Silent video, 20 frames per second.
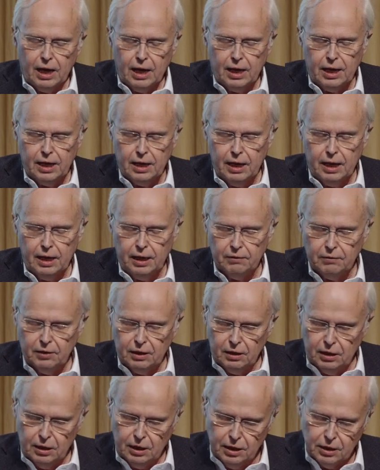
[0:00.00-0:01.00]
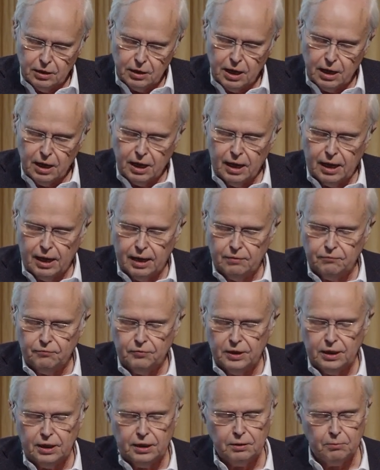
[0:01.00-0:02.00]
I here
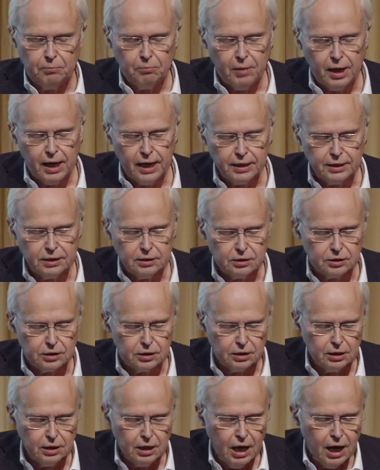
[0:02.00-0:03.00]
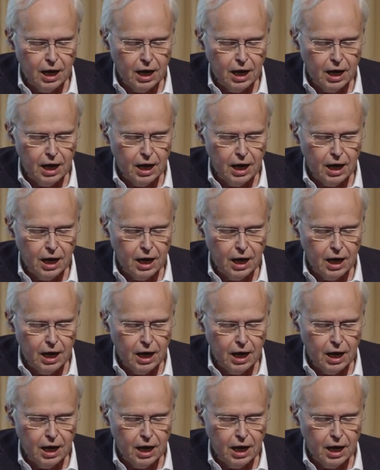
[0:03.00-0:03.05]
have in mind